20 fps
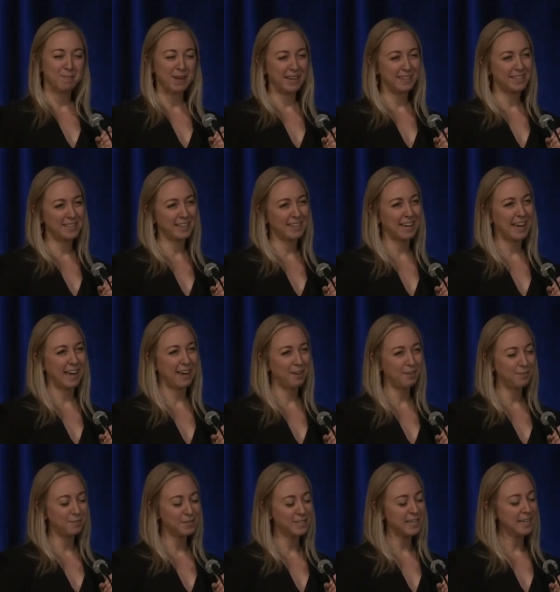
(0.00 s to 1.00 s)
back to the
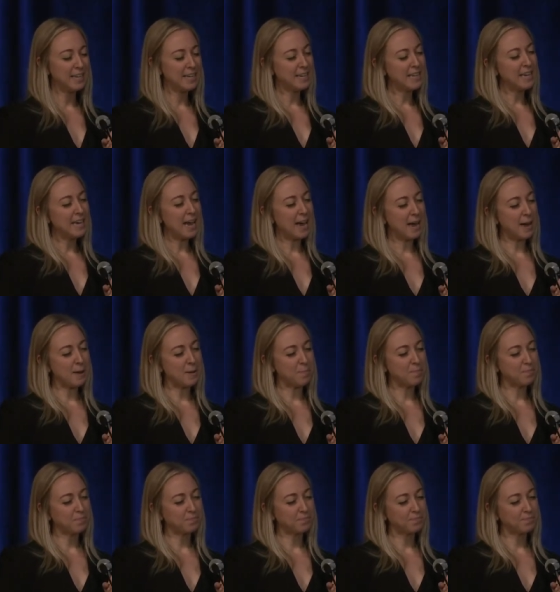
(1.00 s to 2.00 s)
caves,
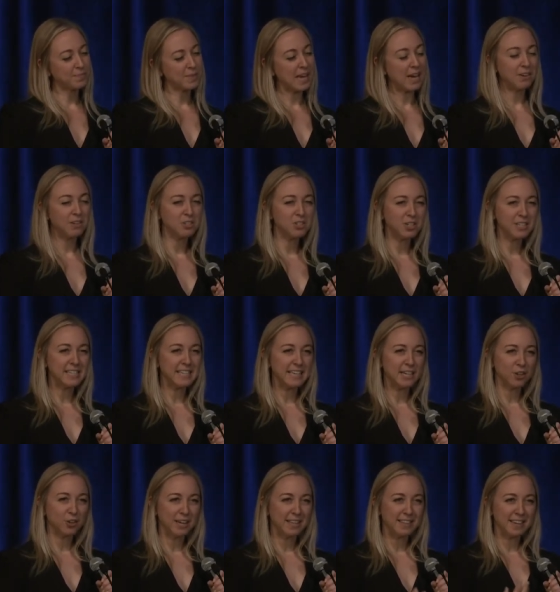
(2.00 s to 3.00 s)
um, how you start to
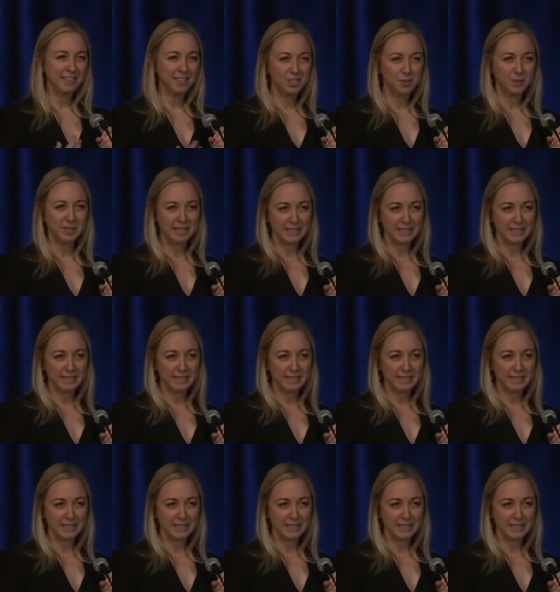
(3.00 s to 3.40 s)
integrate that into an